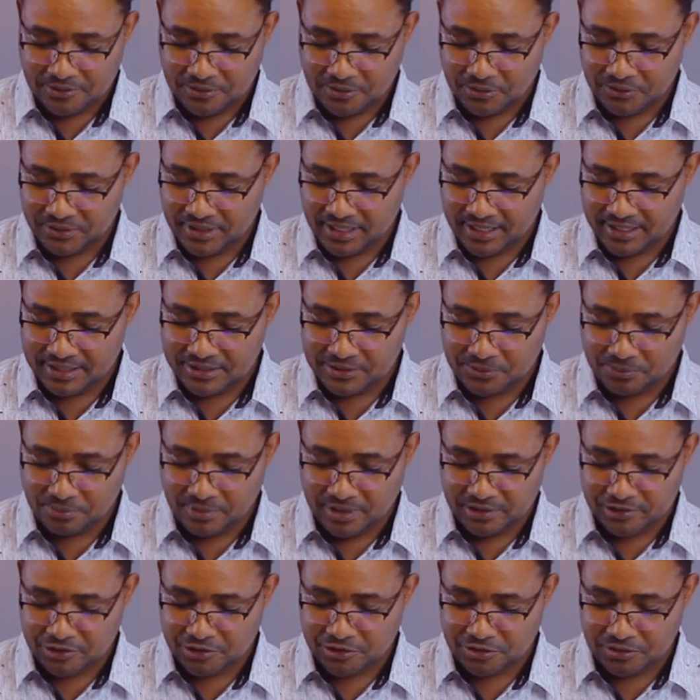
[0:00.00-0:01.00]
or that is
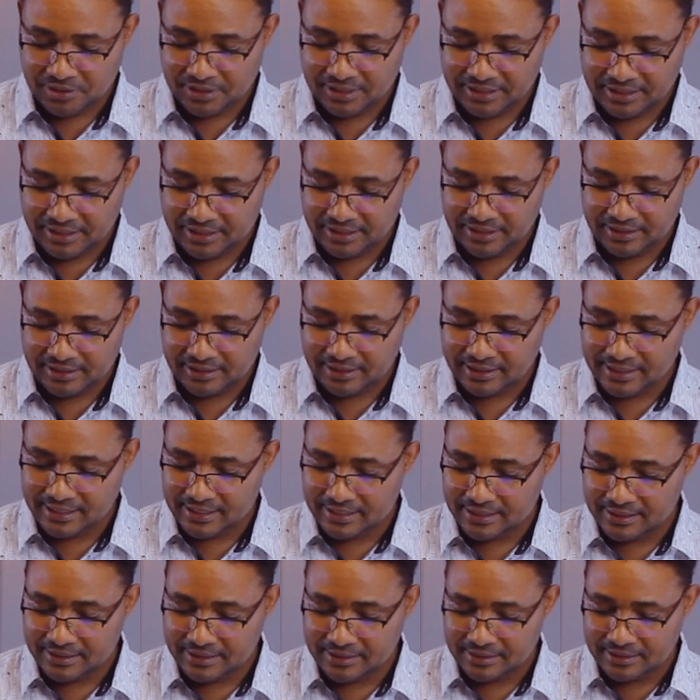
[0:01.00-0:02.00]
mentioned here,
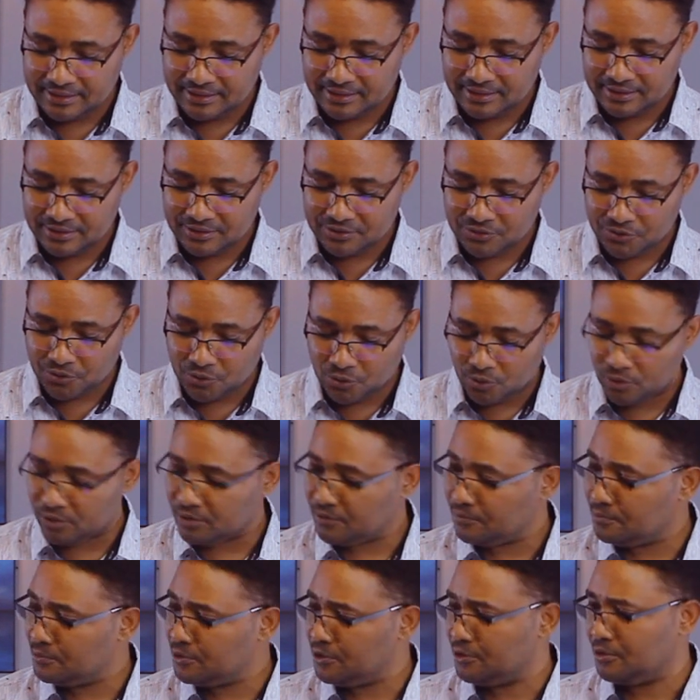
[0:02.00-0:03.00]
is thought,
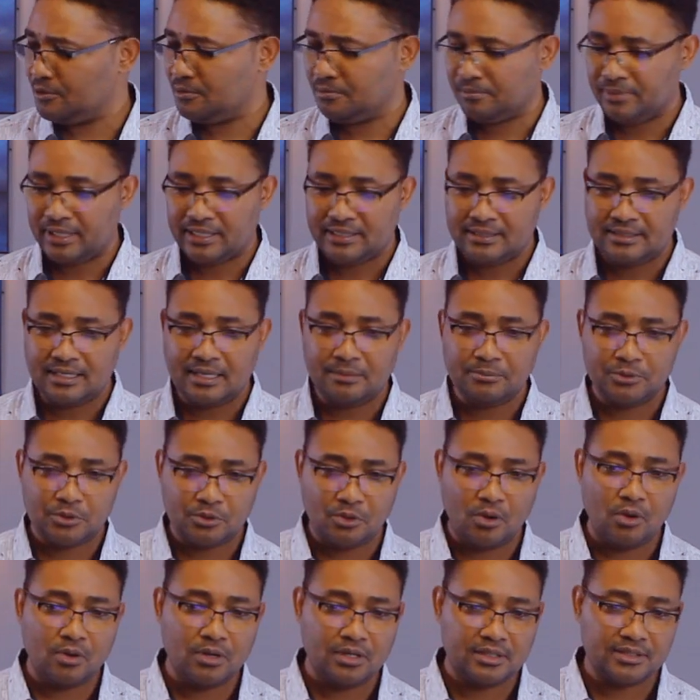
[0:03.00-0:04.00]
you know, by some
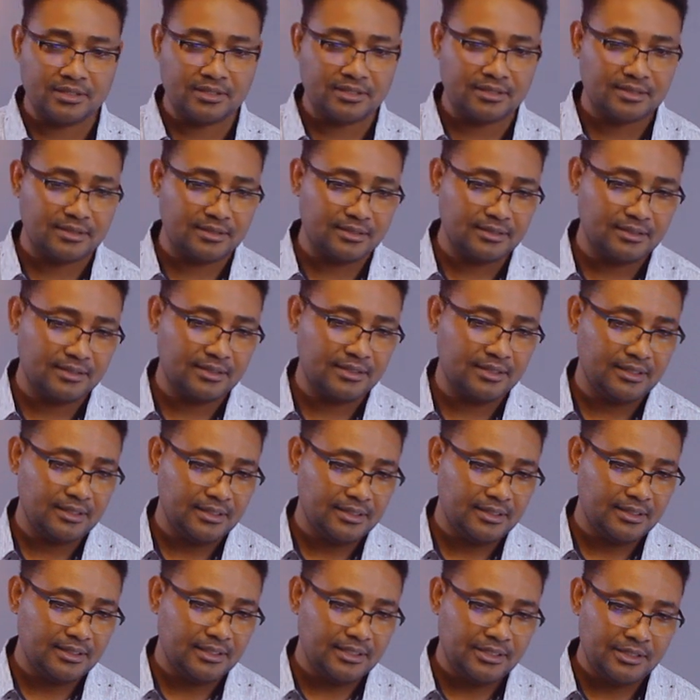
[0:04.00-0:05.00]
scholars
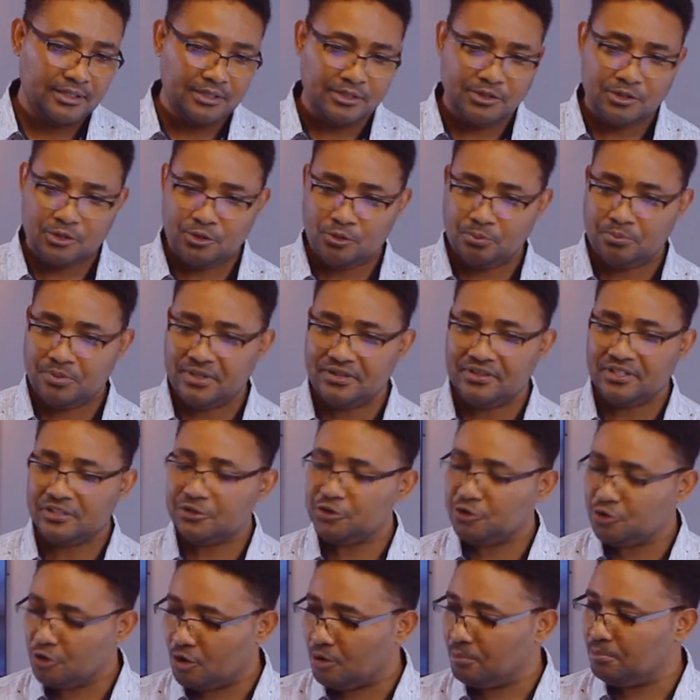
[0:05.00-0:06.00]
to be the
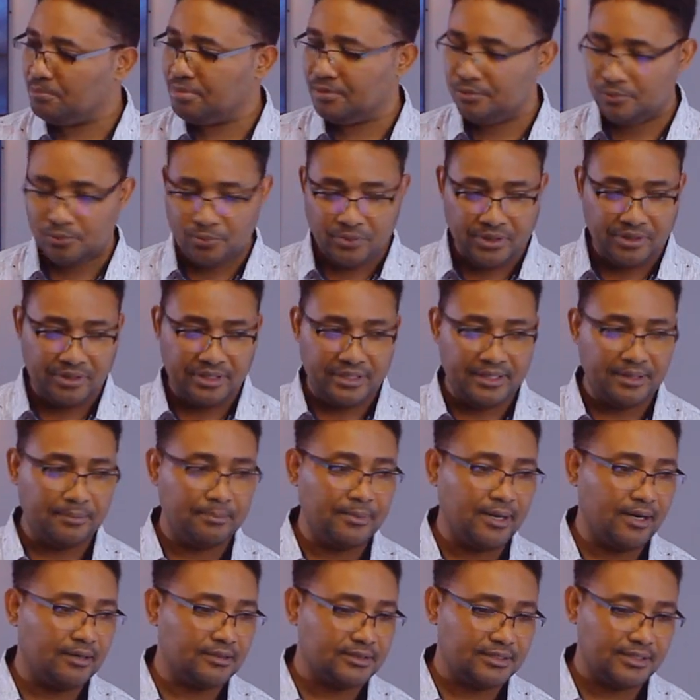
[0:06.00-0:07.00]
Job we read
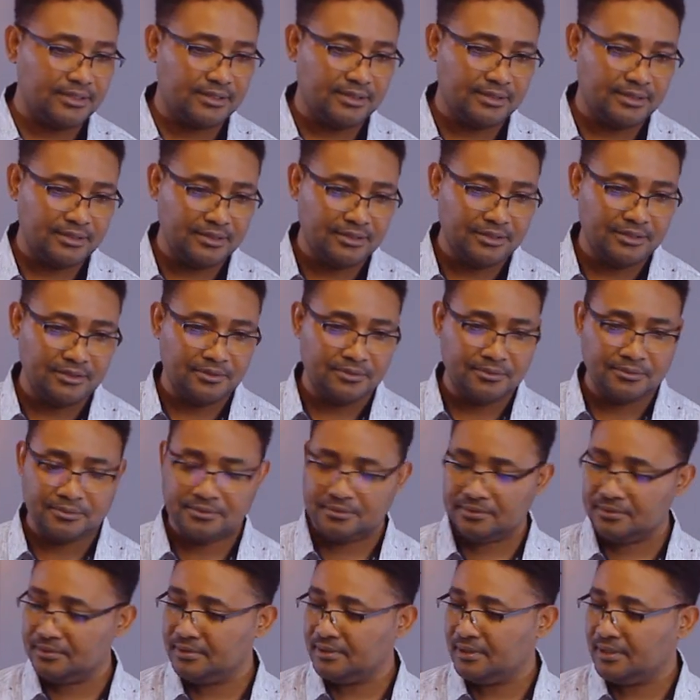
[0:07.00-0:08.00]
about, you know.
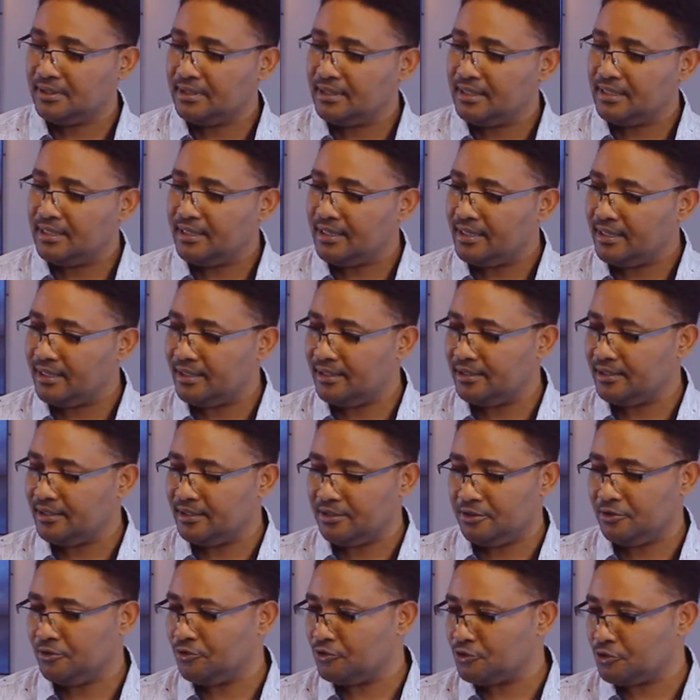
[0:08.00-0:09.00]
And,
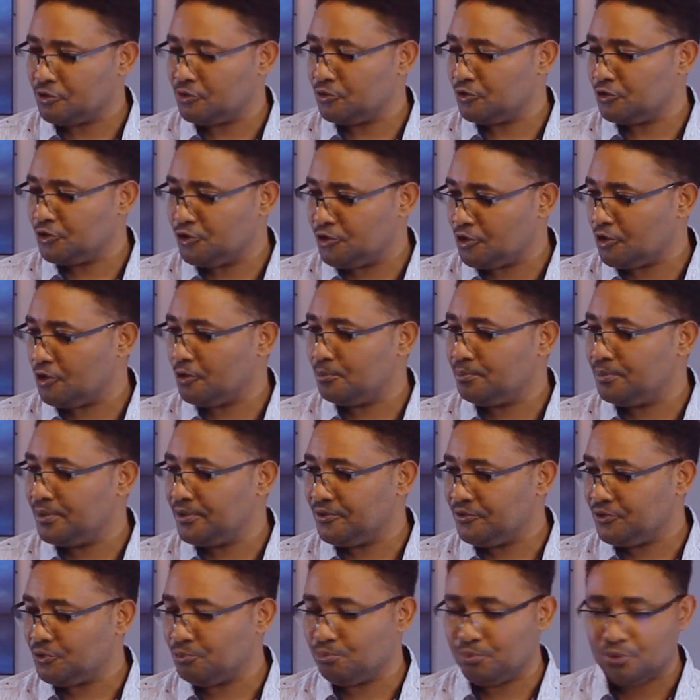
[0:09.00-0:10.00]
you know, so
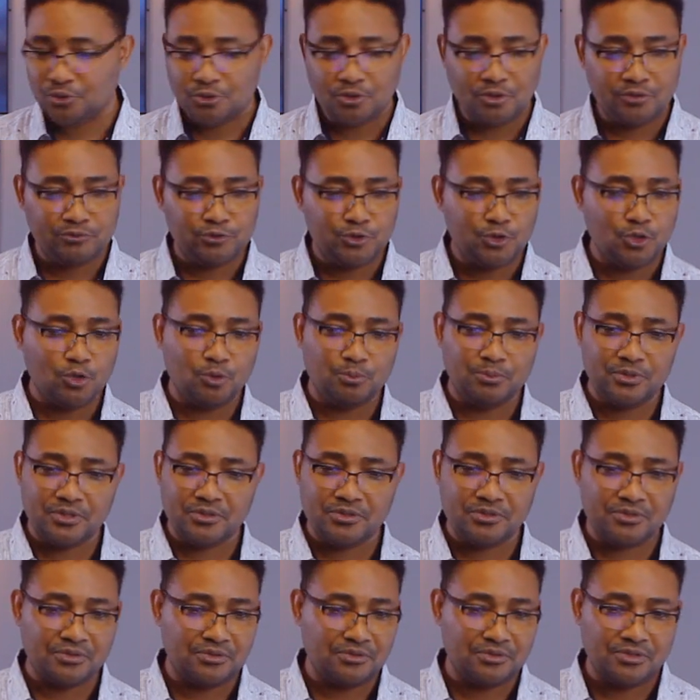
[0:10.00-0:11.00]
Job, the book of Job
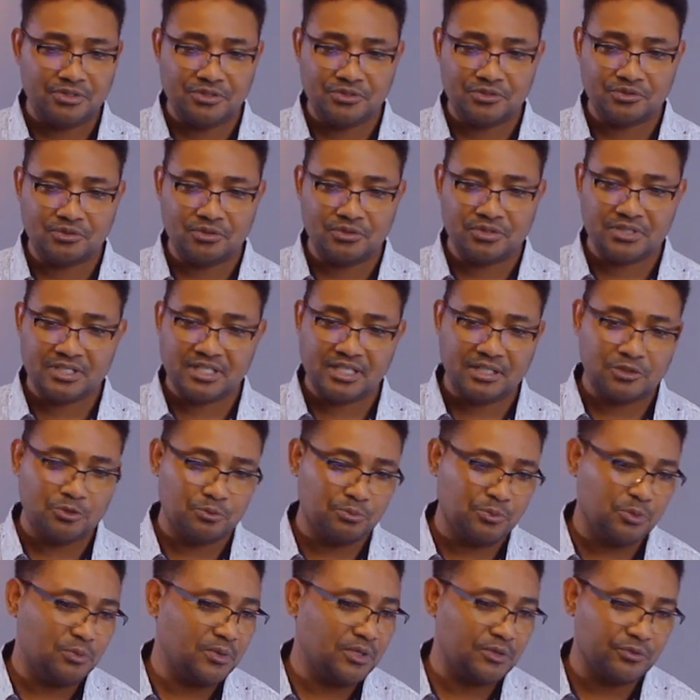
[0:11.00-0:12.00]
is considered to
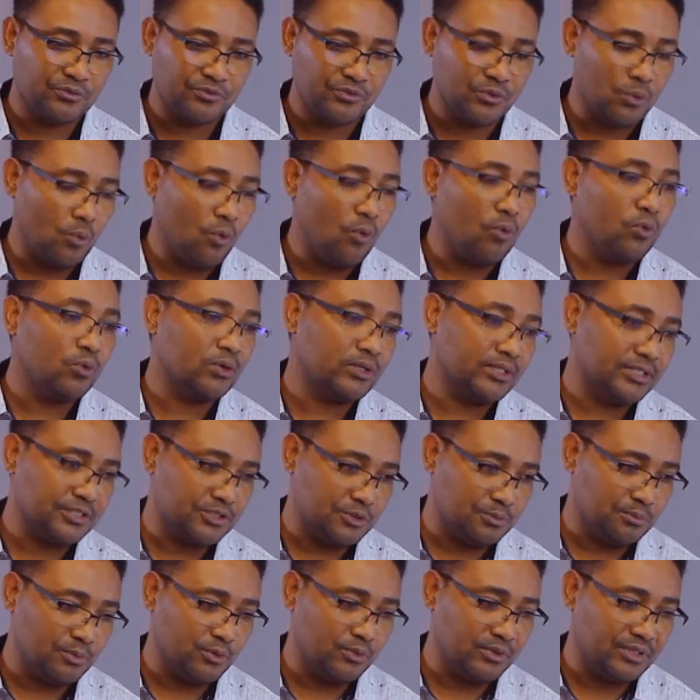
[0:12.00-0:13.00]
be one of the
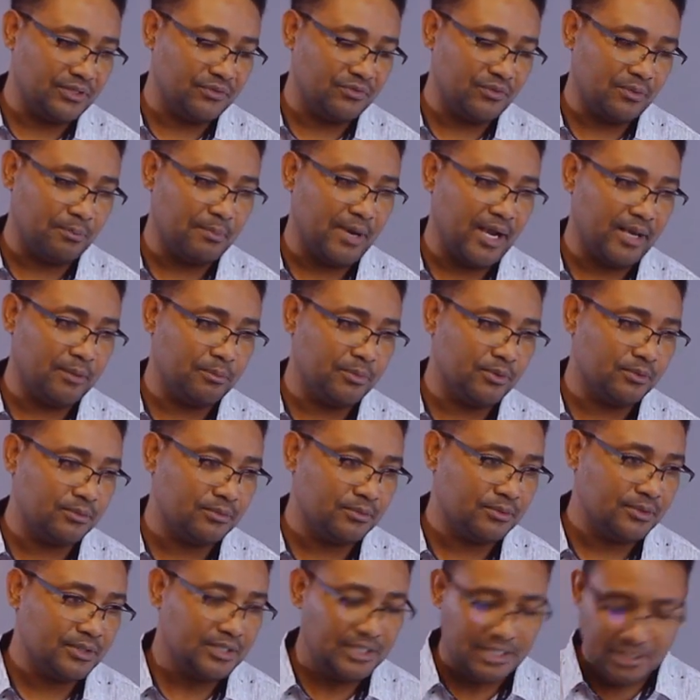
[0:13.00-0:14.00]
oldest books in the Bible.
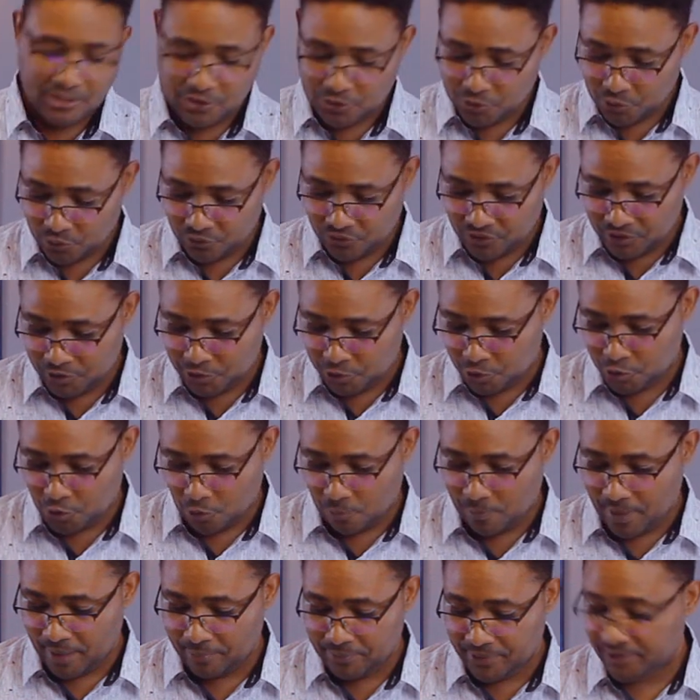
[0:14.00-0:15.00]
So this
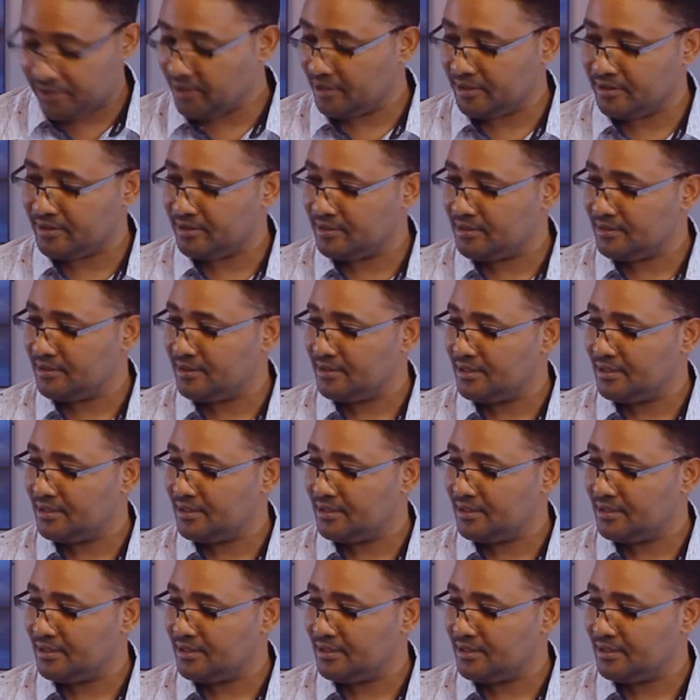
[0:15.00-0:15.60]
Job up here